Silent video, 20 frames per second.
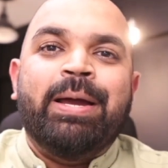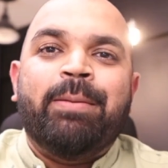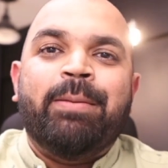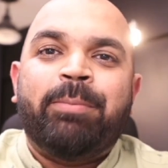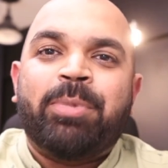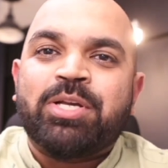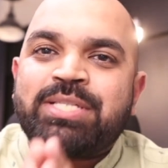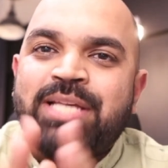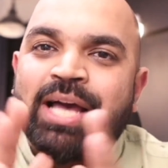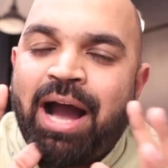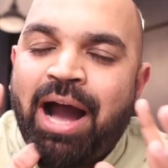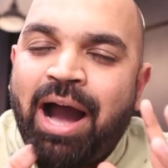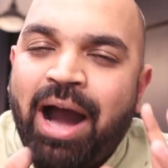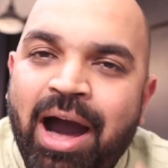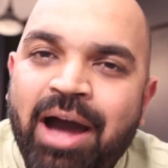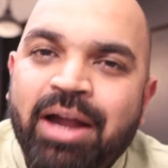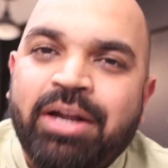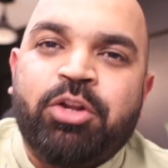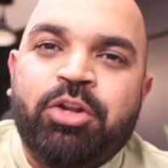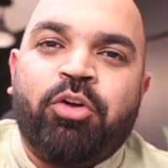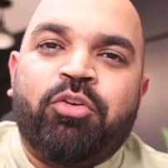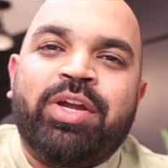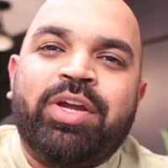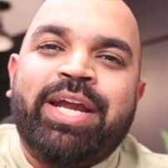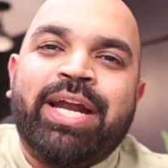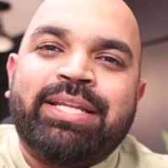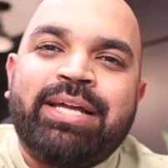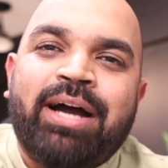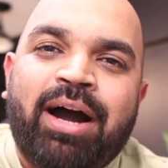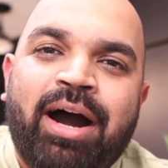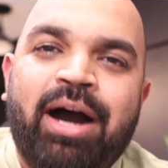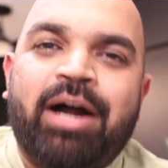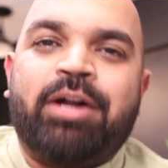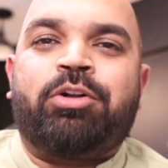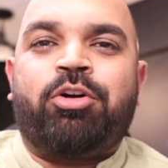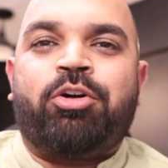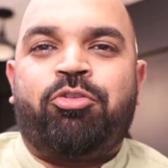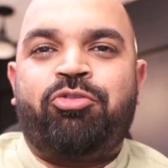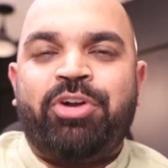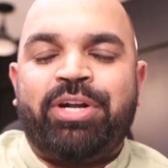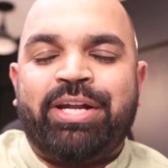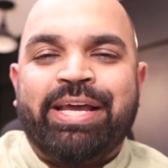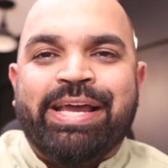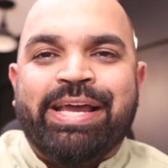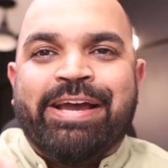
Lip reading: because the heart, you have to get the heart of it.